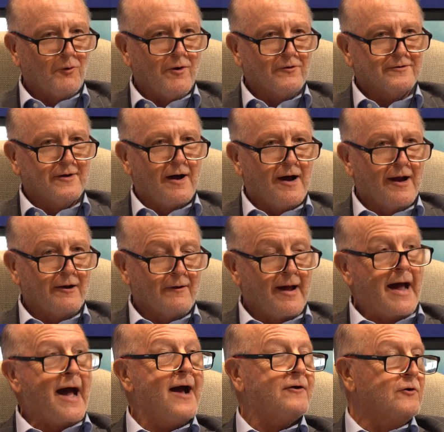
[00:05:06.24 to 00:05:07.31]
go out and hire
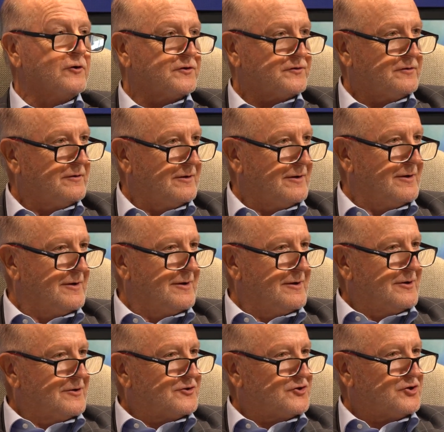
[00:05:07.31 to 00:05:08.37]
hackers
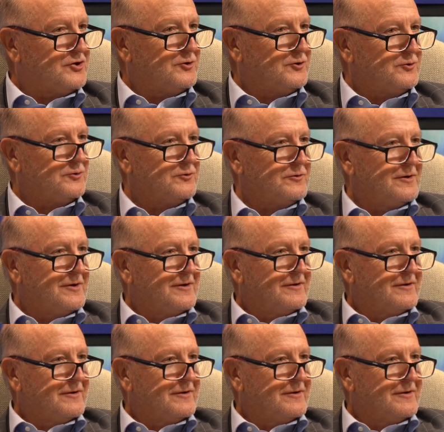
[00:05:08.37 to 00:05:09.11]
to